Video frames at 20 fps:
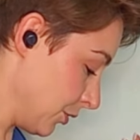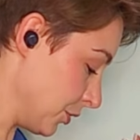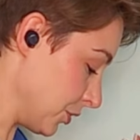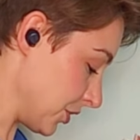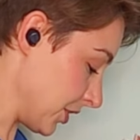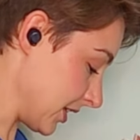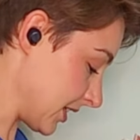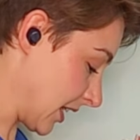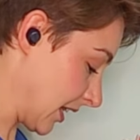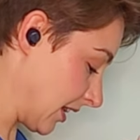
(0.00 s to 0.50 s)

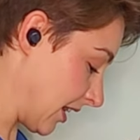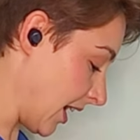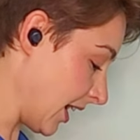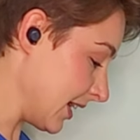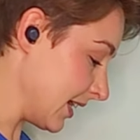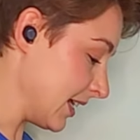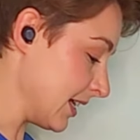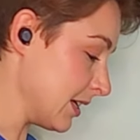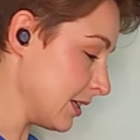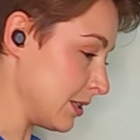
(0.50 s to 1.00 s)
usually it's a
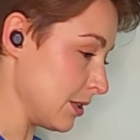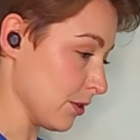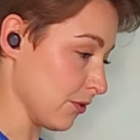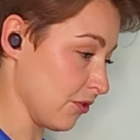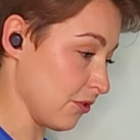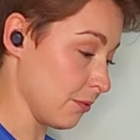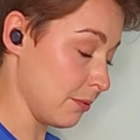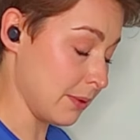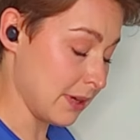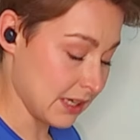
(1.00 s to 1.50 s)
lot
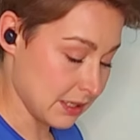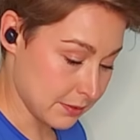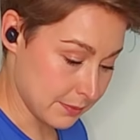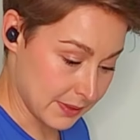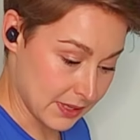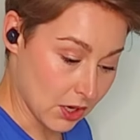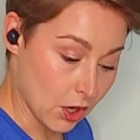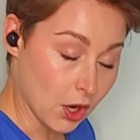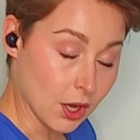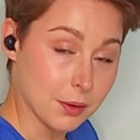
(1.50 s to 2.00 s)
easier for me
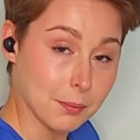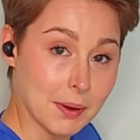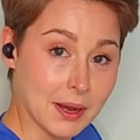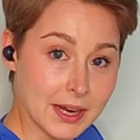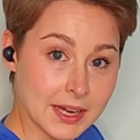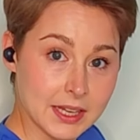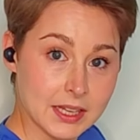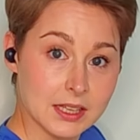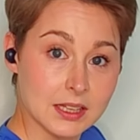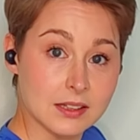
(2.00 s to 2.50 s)
to be on
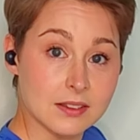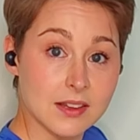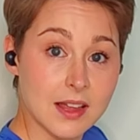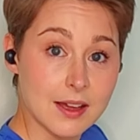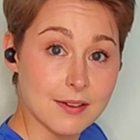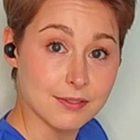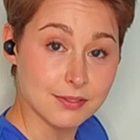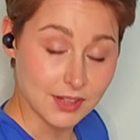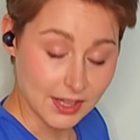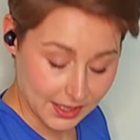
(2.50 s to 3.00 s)
my
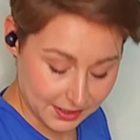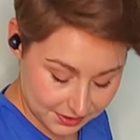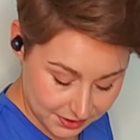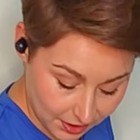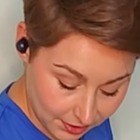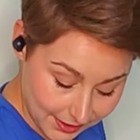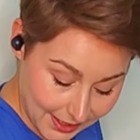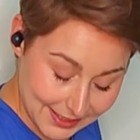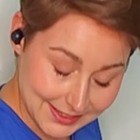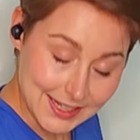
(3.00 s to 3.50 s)
left leg,
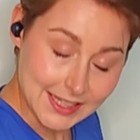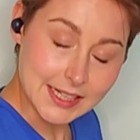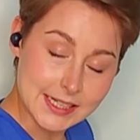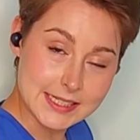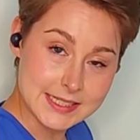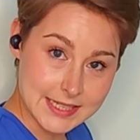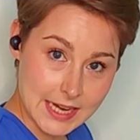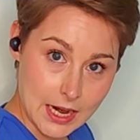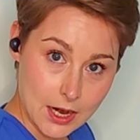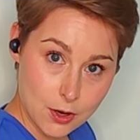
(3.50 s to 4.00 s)
the leg that
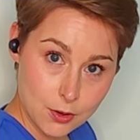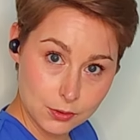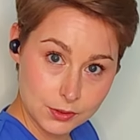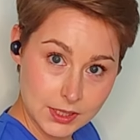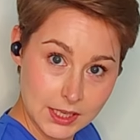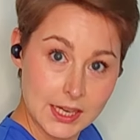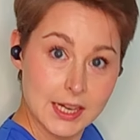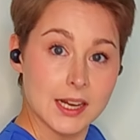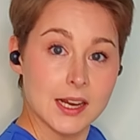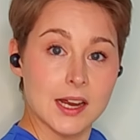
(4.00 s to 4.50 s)
is
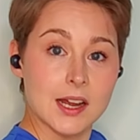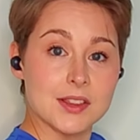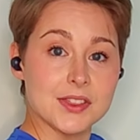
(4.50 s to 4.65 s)
down.